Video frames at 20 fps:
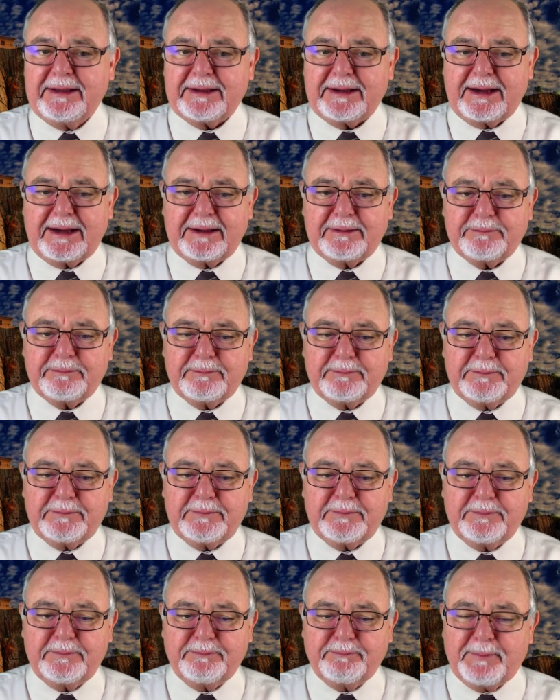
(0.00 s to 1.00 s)
uh,
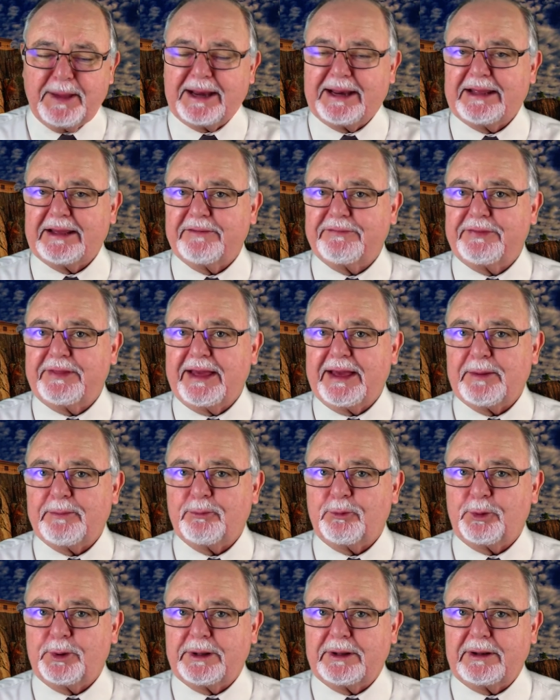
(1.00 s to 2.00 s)
many of
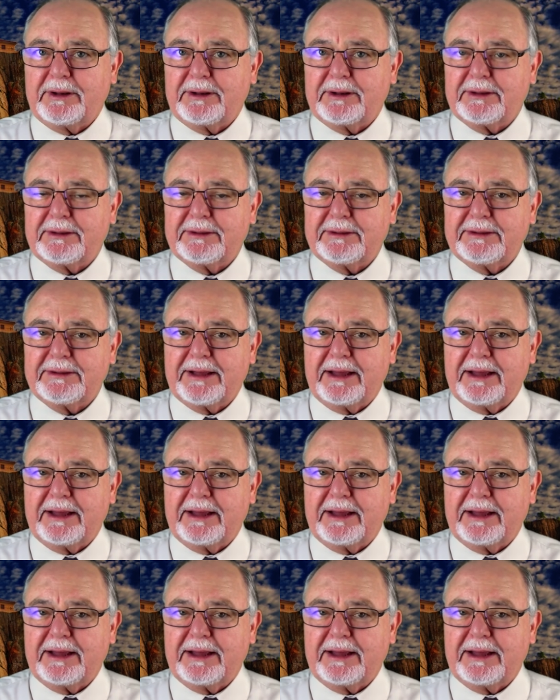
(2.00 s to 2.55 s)
them will